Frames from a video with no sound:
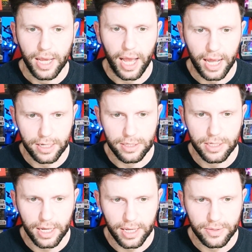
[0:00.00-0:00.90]
and
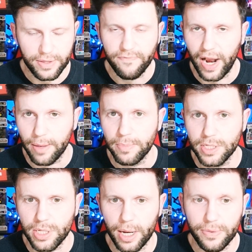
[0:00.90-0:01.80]

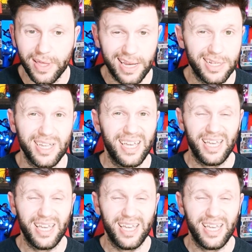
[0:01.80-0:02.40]
development side of things.